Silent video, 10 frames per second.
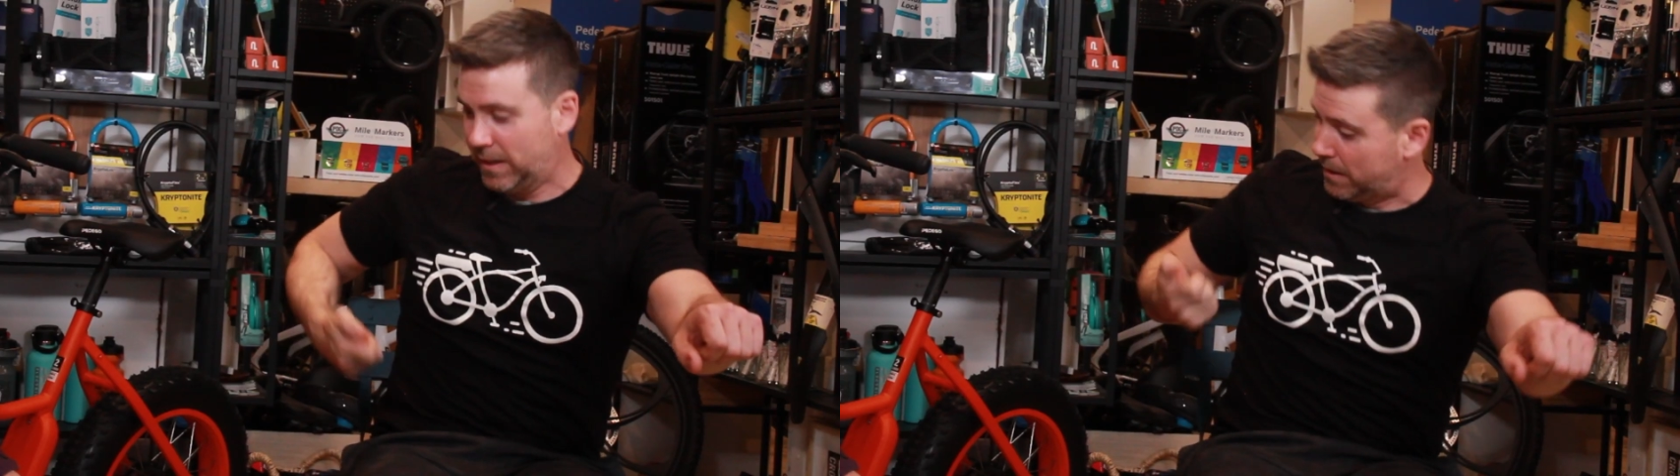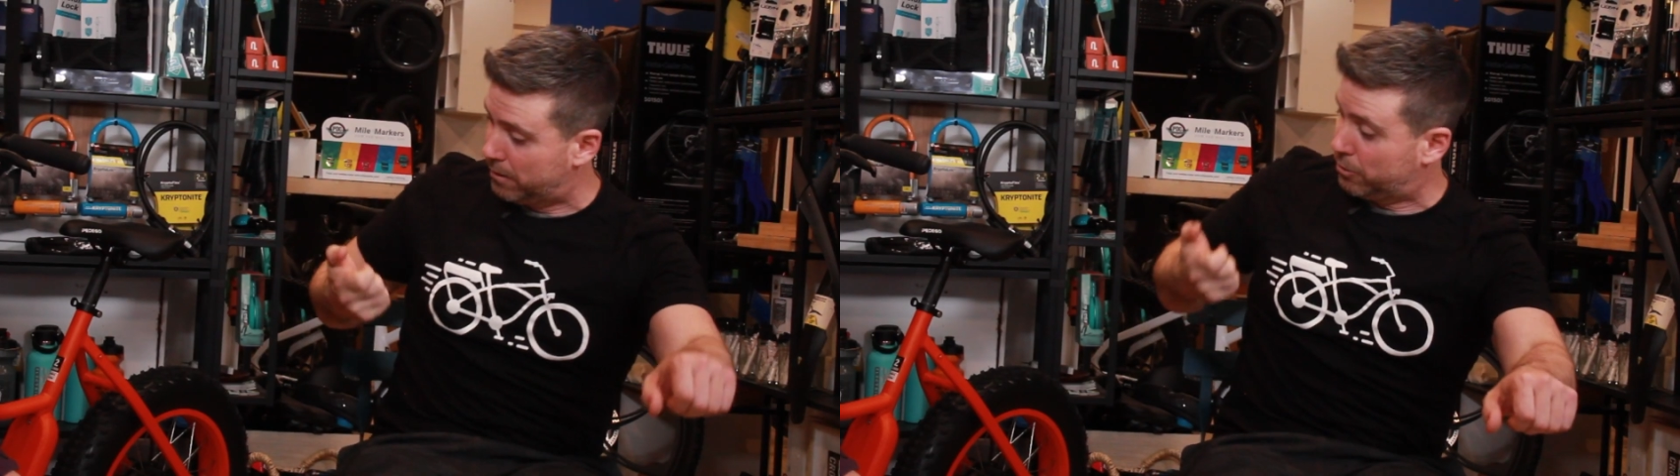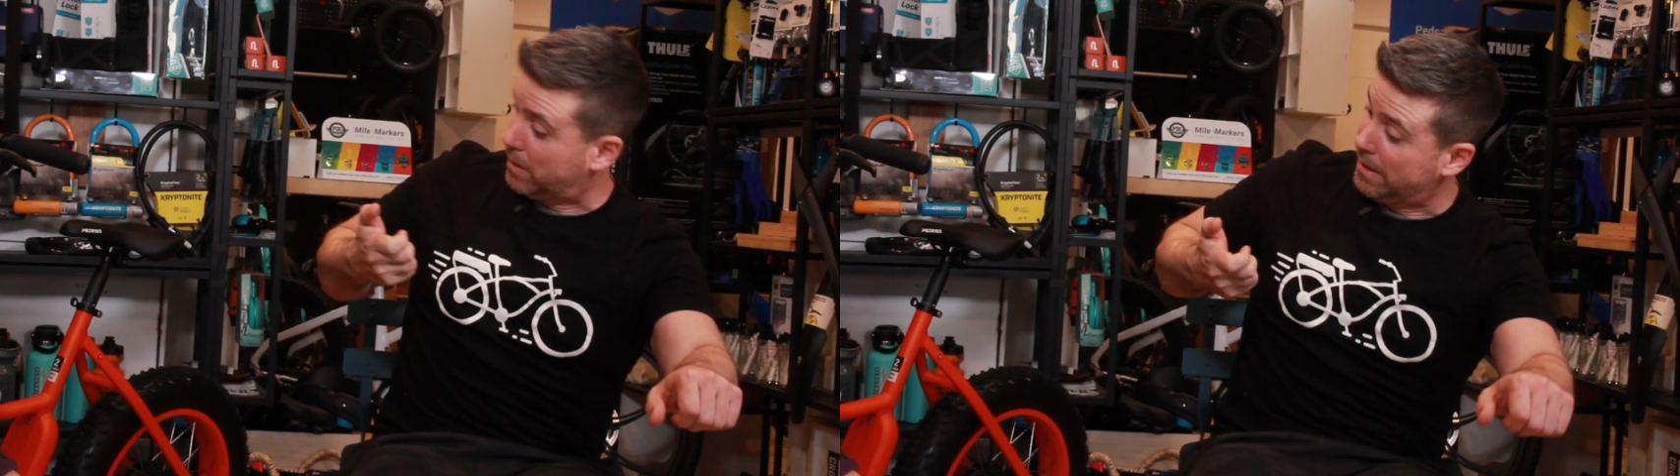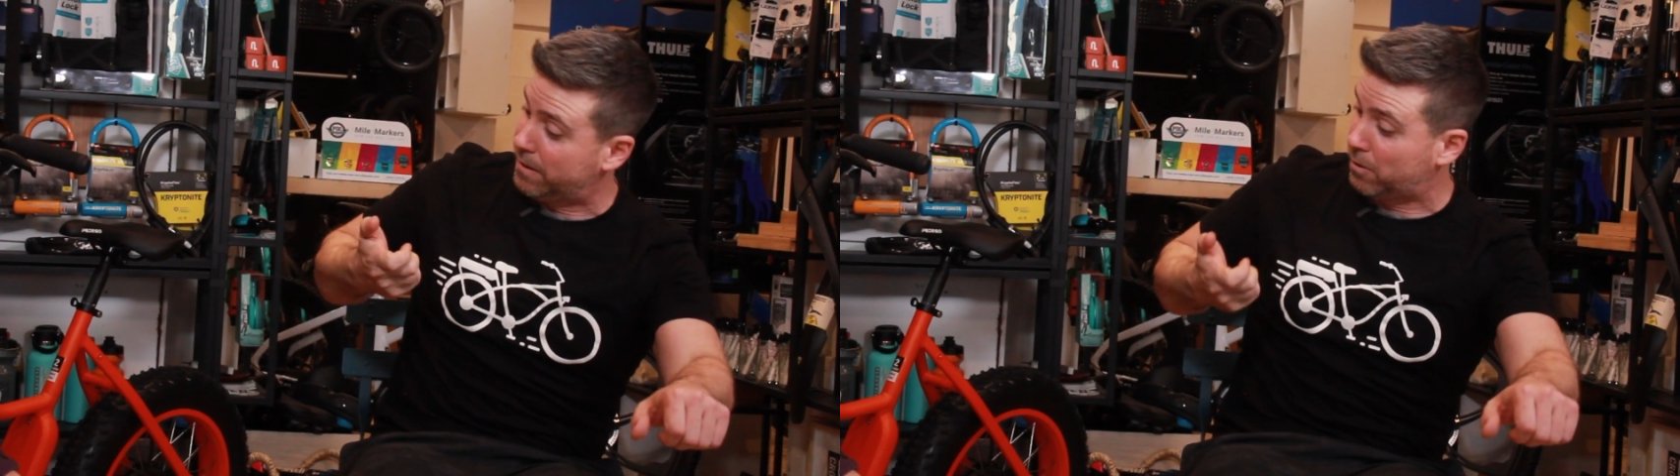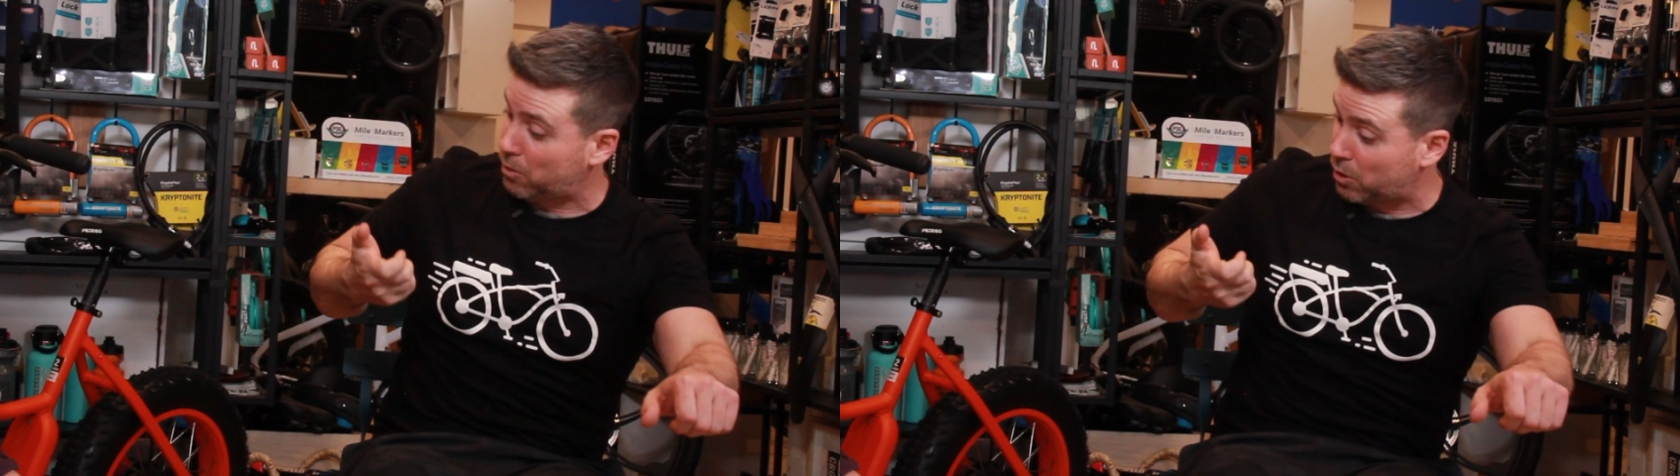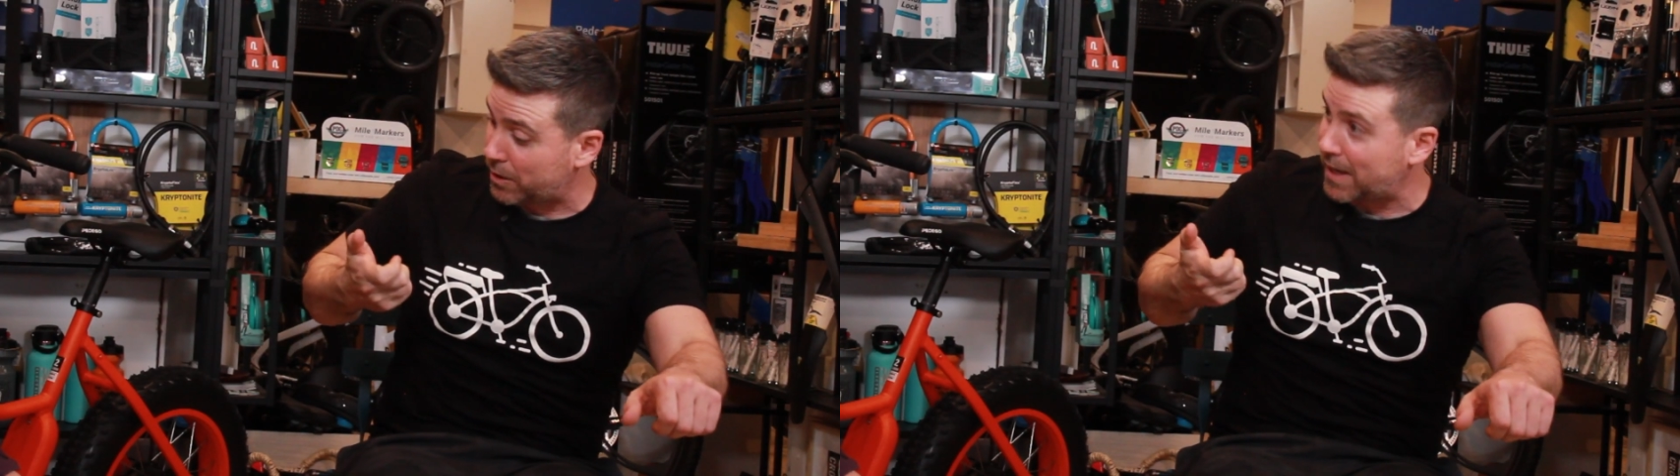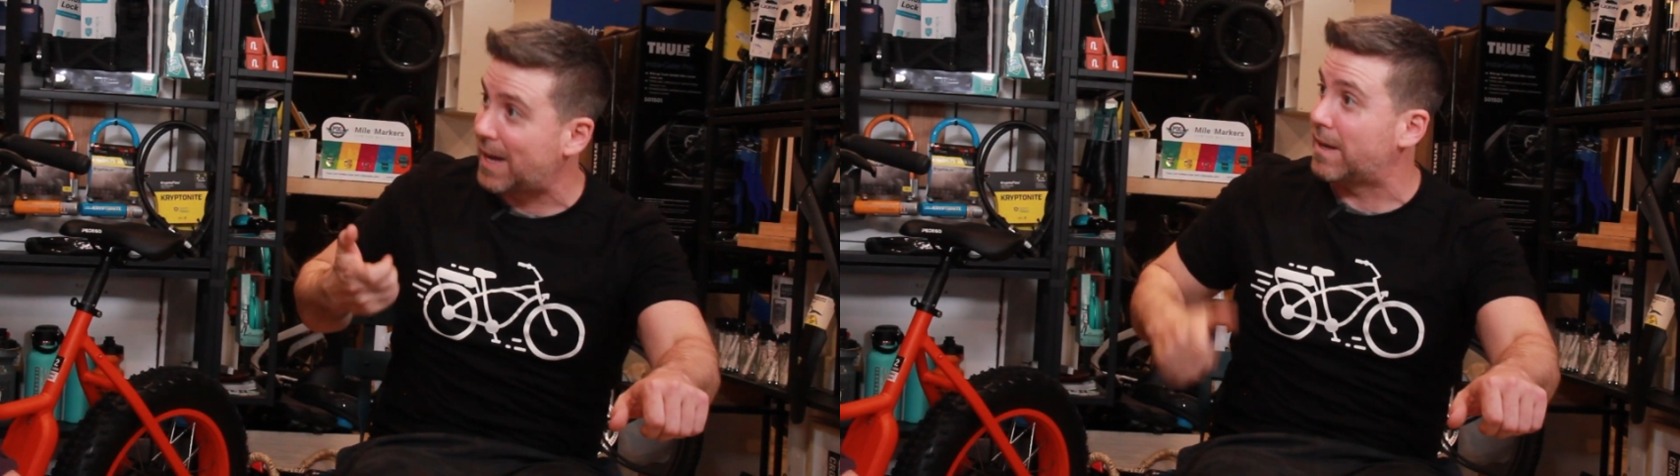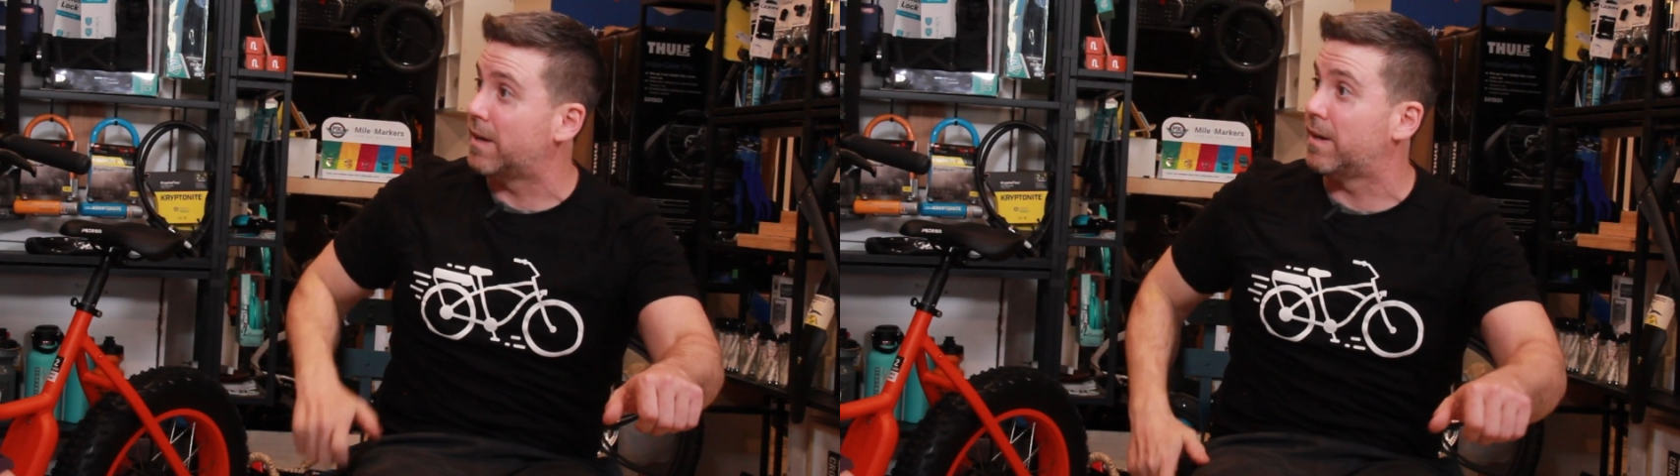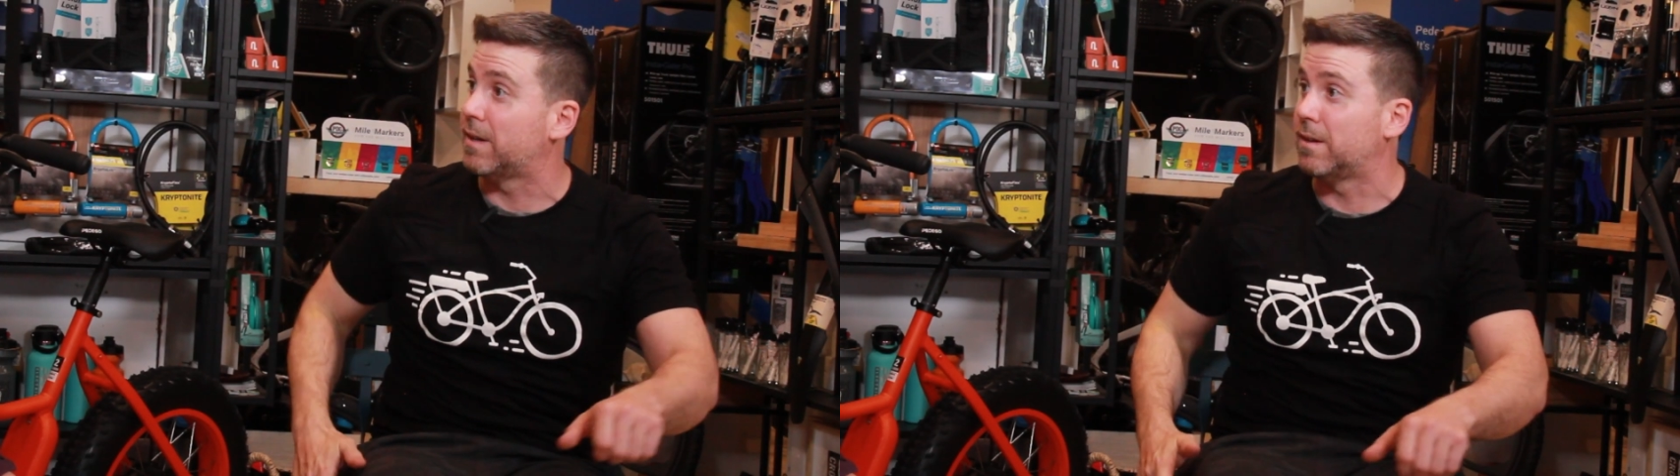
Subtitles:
and you're trying to look at it.